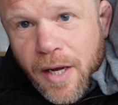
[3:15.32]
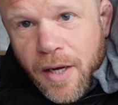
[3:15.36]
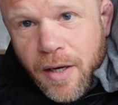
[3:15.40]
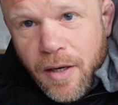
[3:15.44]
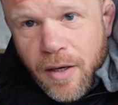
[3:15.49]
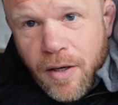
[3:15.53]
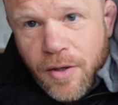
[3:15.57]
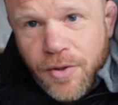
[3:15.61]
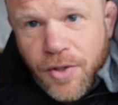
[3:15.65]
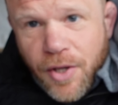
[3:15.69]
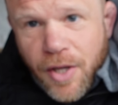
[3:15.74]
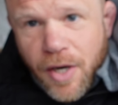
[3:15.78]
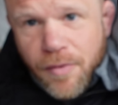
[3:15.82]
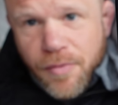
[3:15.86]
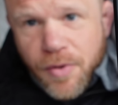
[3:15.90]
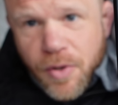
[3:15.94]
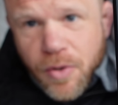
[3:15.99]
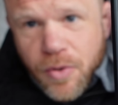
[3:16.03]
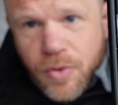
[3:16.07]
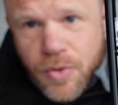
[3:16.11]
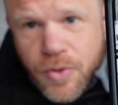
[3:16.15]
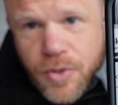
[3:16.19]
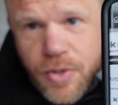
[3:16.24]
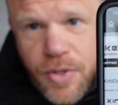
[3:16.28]
I don't know if you
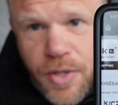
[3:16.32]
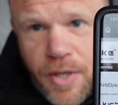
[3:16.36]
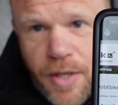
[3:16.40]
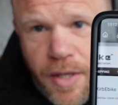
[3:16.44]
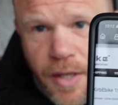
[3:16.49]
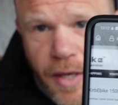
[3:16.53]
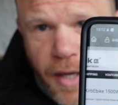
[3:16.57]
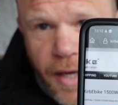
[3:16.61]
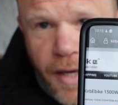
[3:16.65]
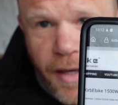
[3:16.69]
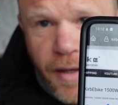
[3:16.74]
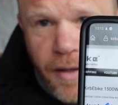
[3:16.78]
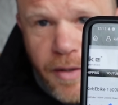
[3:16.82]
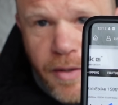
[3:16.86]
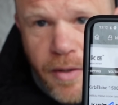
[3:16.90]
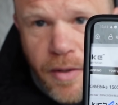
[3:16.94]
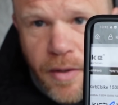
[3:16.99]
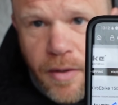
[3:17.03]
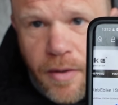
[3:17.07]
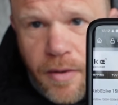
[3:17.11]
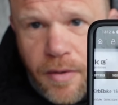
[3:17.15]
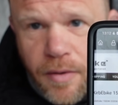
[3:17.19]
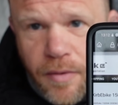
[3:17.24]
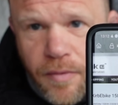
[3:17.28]
can see that,
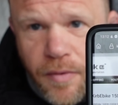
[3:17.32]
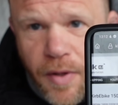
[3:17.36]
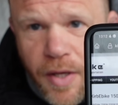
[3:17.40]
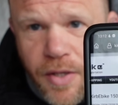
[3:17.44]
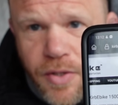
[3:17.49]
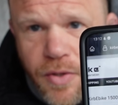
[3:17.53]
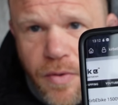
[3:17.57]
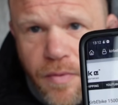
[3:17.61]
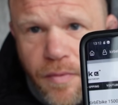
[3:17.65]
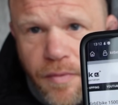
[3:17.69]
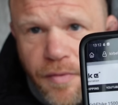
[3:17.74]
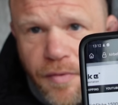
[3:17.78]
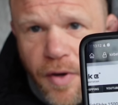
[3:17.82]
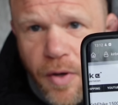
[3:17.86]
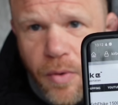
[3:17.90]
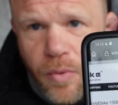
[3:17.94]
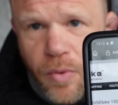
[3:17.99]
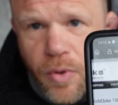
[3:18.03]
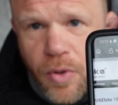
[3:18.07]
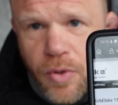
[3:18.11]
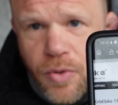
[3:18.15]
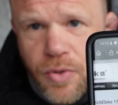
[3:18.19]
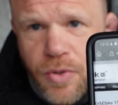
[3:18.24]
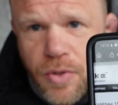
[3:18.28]
if that's in
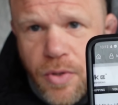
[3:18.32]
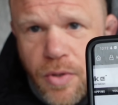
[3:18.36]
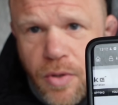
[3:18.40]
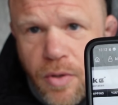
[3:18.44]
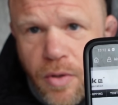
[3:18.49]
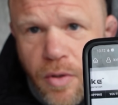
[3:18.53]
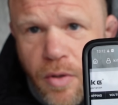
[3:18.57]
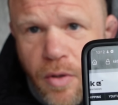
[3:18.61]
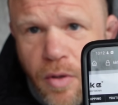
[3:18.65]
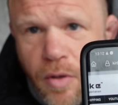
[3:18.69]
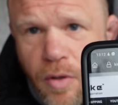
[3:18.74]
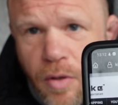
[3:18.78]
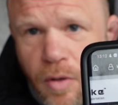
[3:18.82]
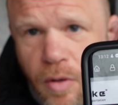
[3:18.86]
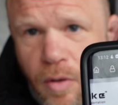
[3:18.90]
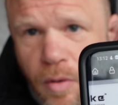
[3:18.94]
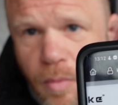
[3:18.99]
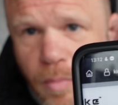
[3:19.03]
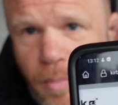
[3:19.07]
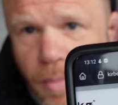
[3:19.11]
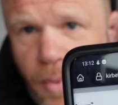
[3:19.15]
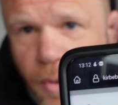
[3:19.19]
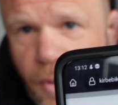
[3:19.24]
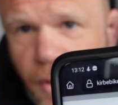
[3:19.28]
focus,
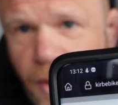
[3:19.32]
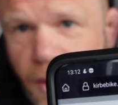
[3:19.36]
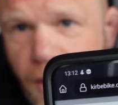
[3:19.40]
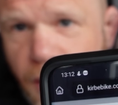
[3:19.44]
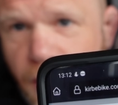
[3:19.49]
but it